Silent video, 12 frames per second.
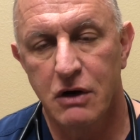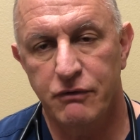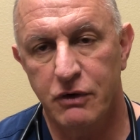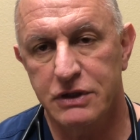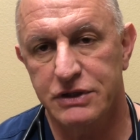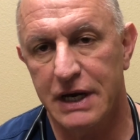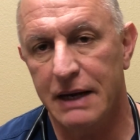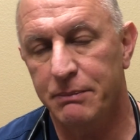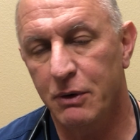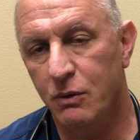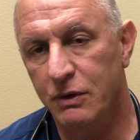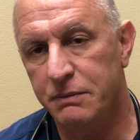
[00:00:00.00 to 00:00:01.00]
For
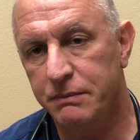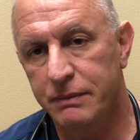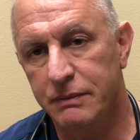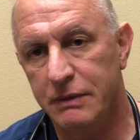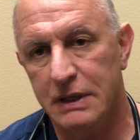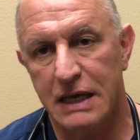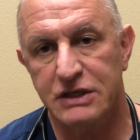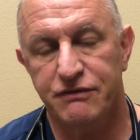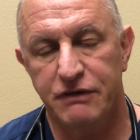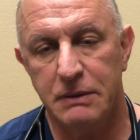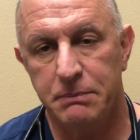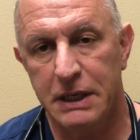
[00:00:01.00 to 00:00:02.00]
example, with
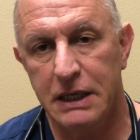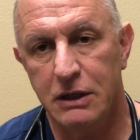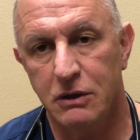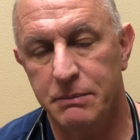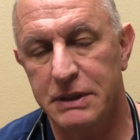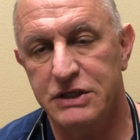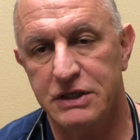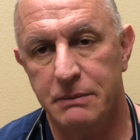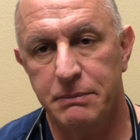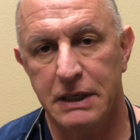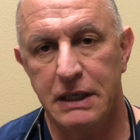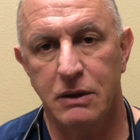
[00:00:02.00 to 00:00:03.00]
SVP or
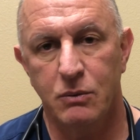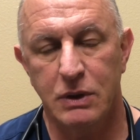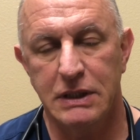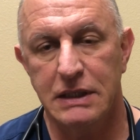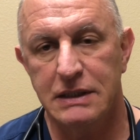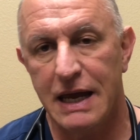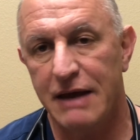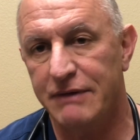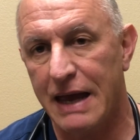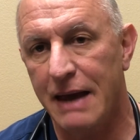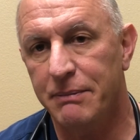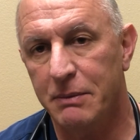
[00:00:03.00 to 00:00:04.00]
BCP, we need to have
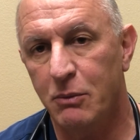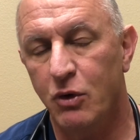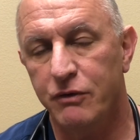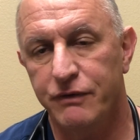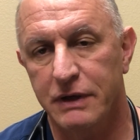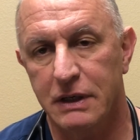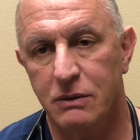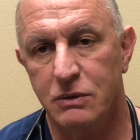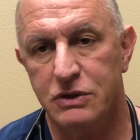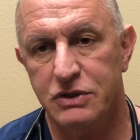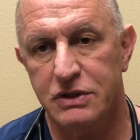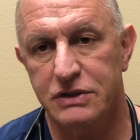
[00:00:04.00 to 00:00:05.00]
apomorphine,
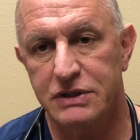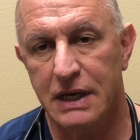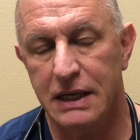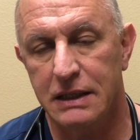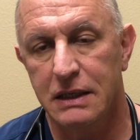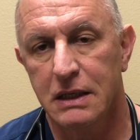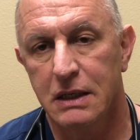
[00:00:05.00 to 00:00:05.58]
which is a